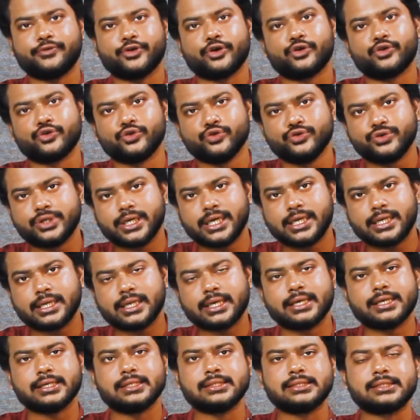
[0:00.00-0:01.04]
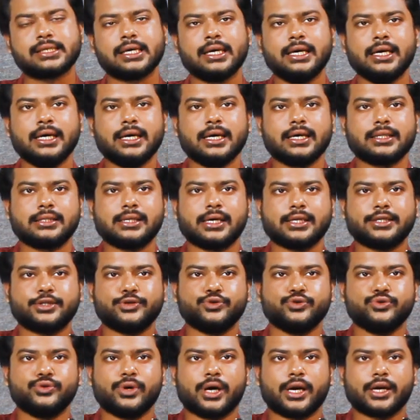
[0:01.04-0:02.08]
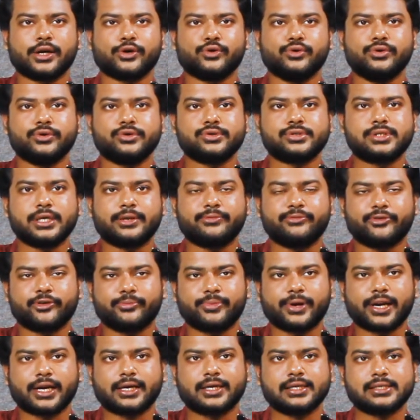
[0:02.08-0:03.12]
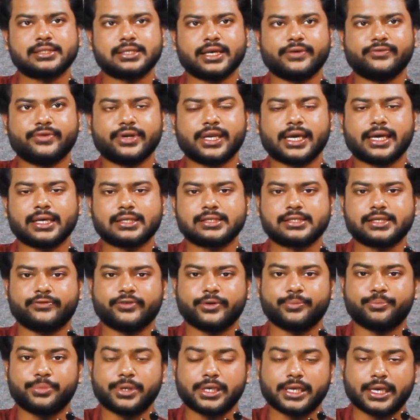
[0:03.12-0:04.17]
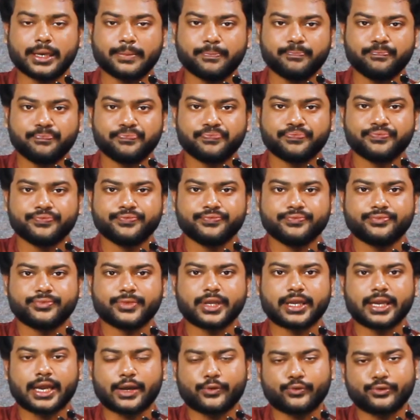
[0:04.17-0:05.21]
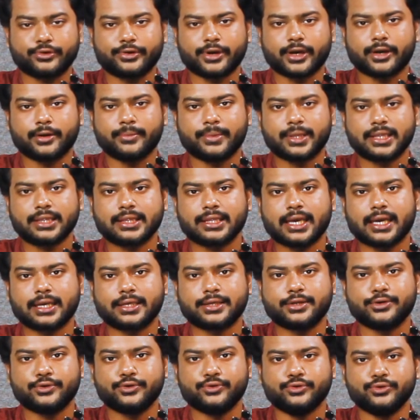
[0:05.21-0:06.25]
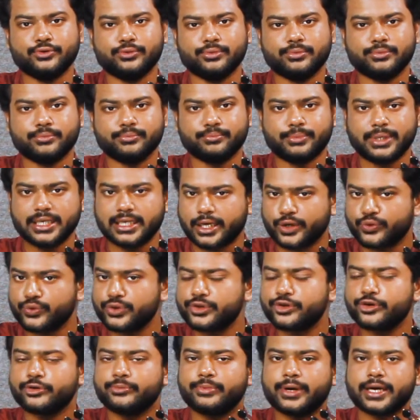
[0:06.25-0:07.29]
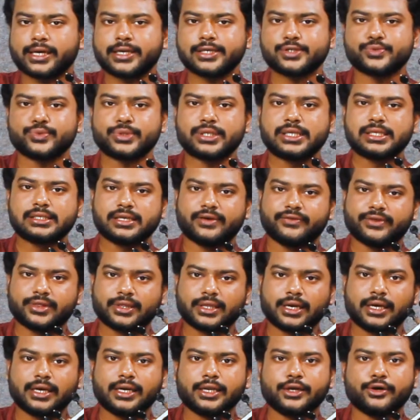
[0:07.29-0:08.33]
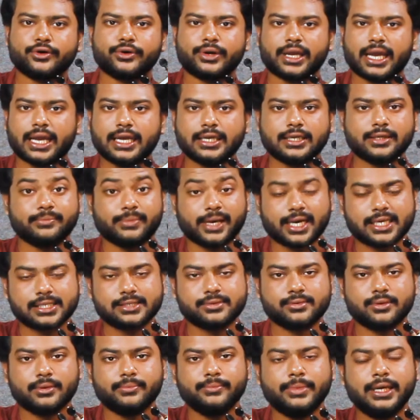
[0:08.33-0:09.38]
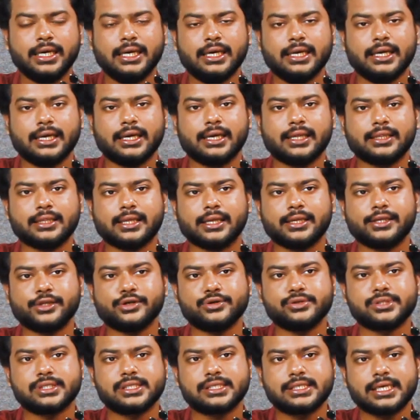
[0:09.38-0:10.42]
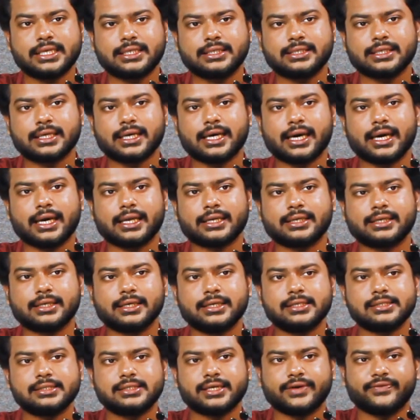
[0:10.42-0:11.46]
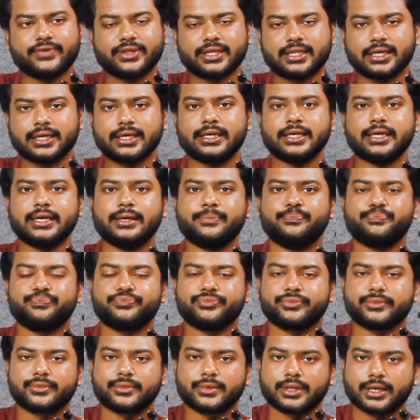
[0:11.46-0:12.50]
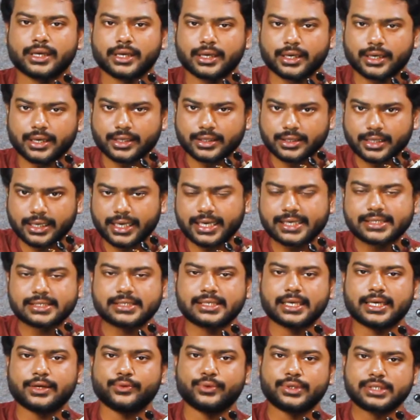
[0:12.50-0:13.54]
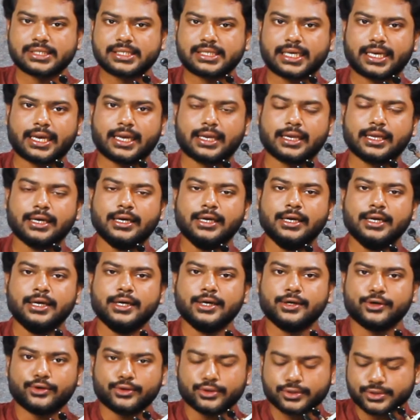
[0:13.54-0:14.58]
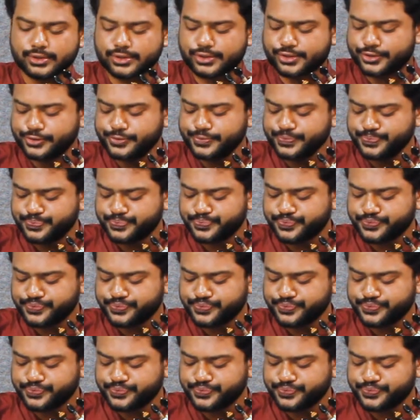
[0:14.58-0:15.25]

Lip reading: routine is that you are going to sit for practice every day at 7 p.m., then I would recommend that you be done with your practice within 7:30 or 8 maximum, and then you sit at 7:30 the next day once again. Also,